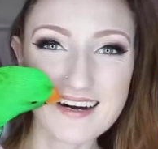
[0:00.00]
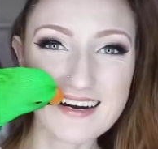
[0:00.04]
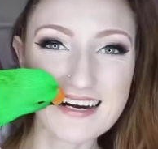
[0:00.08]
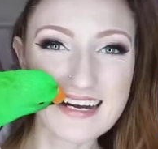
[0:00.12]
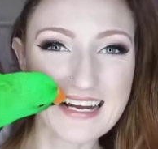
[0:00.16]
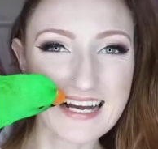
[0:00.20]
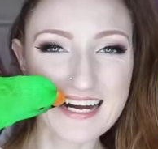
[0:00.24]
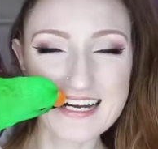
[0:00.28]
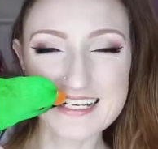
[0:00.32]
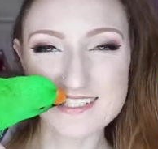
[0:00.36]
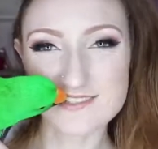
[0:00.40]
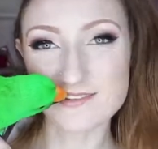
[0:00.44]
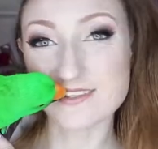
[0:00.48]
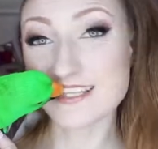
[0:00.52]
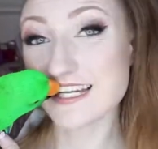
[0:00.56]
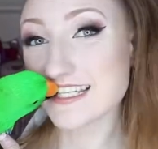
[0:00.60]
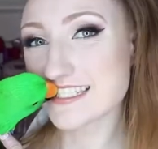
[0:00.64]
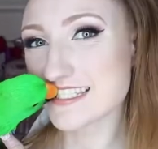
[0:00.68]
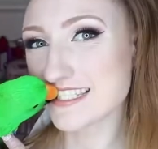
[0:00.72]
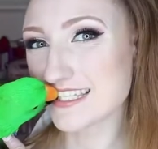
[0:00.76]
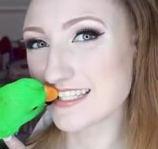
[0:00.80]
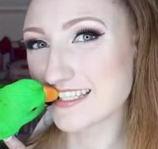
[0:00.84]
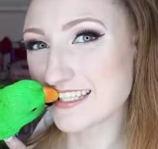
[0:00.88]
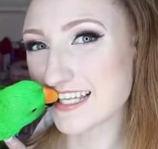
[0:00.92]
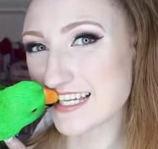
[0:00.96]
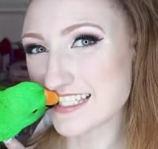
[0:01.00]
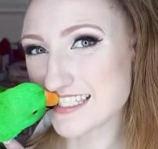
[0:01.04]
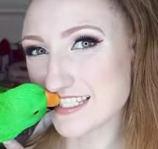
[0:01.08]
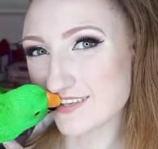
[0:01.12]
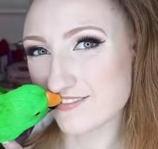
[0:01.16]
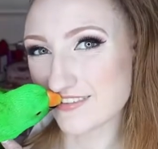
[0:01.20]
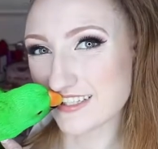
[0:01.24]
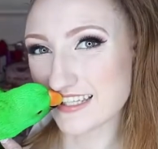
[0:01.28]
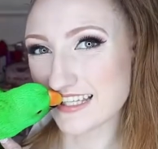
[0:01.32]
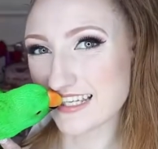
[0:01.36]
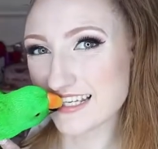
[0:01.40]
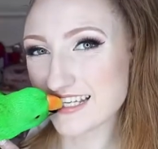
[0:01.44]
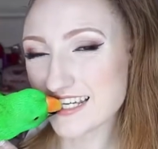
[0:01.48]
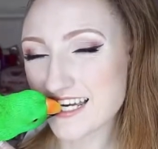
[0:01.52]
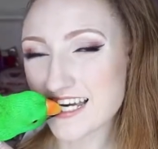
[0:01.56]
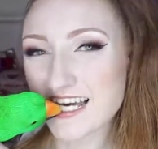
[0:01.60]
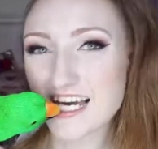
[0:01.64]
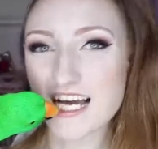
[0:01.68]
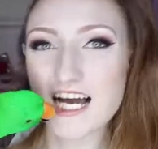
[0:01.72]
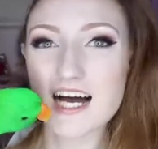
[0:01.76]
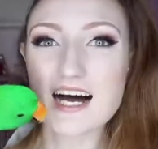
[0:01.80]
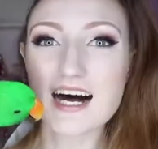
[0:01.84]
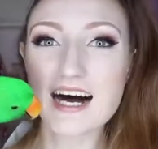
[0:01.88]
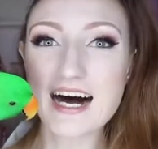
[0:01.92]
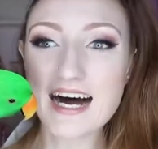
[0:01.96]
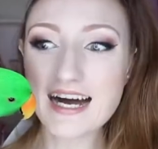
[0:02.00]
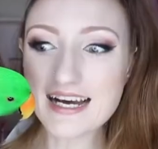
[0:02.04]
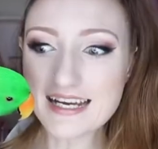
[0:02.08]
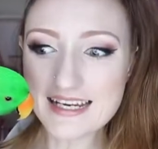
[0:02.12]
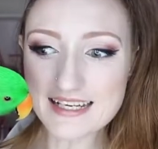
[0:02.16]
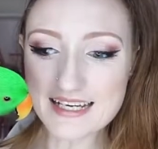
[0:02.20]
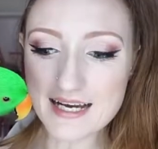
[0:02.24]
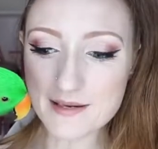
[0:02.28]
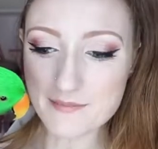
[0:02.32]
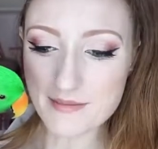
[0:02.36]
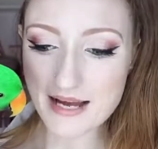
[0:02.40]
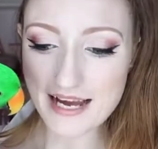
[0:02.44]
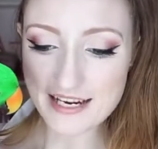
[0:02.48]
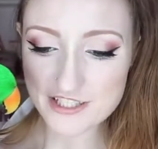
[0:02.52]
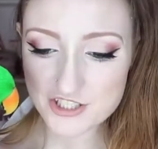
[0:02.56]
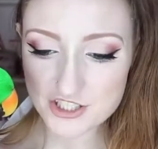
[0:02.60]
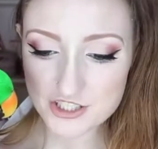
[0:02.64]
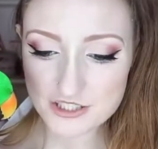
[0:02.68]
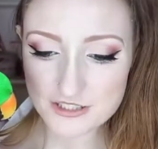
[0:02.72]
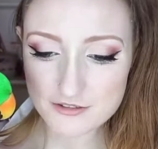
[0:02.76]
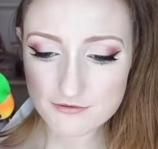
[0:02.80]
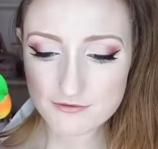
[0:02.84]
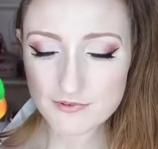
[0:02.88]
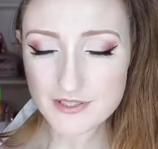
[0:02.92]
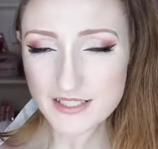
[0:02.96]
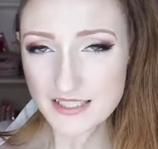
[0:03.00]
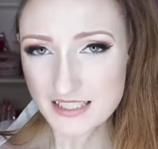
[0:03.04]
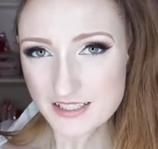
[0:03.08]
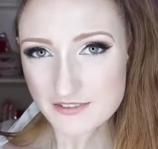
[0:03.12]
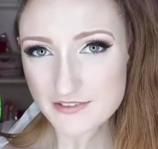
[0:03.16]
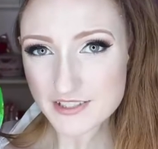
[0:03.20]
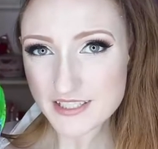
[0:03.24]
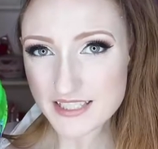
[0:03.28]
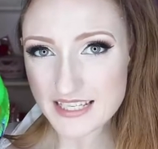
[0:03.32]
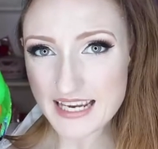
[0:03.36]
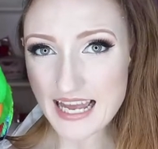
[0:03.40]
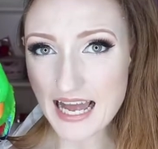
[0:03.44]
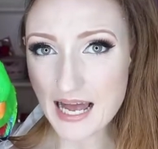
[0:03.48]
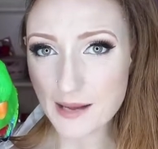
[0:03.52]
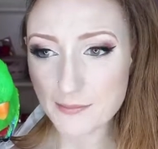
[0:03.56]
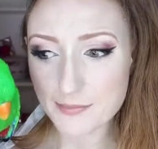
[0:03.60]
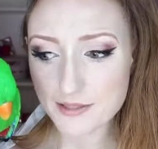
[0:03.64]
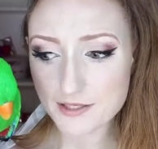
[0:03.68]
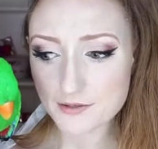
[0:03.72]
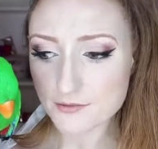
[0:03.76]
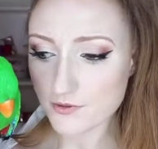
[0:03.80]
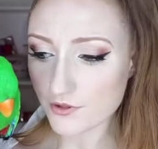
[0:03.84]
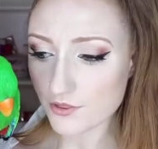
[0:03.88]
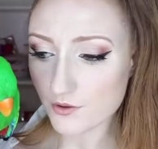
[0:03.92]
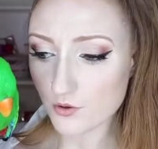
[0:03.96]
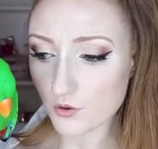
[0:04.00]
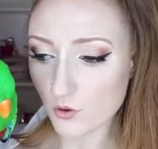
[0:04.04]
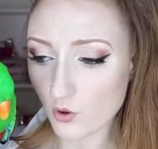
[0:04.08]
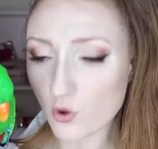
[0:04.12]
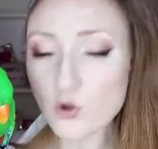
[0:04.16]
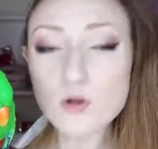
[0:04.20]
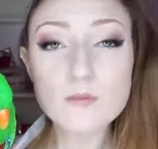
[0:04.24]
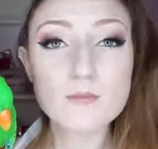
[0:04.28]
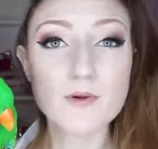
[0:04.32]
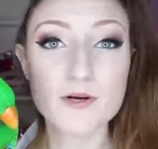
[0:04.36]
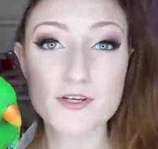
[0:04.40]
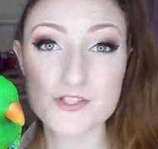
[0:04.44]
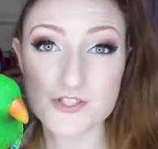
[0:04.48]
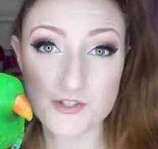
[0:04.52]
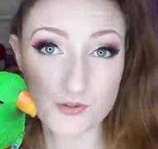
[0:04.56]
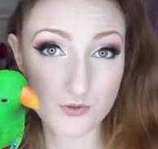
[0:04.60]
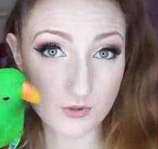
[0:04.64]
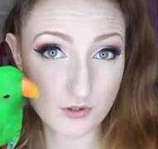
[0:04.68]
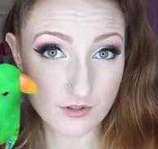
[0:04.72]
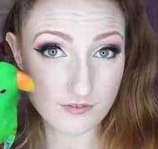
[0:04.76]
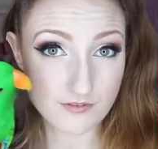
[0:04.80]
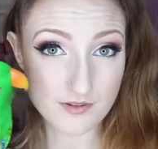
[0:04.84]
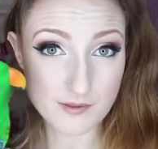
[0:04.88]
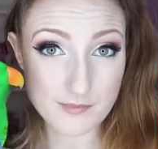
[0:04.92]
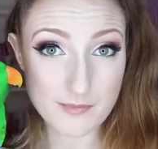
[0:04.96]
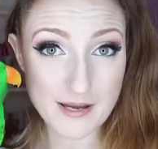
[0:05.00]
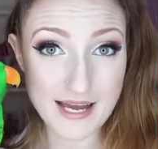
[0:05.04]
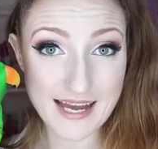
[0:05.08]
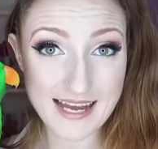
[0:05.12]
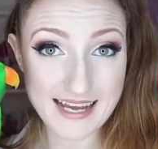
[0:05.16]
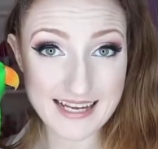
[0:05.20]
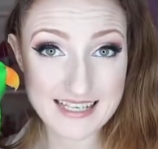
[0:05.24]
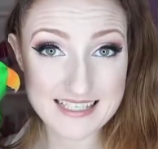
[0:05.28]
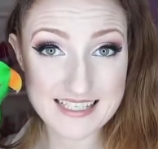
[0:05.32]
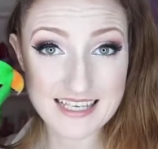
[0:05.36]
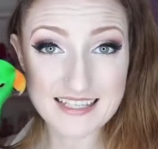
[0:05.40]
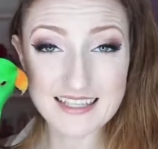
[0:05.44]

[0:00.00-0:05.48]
Alright guys, well that's it, that's everything. I am actually really, really happy with almost all of the bags.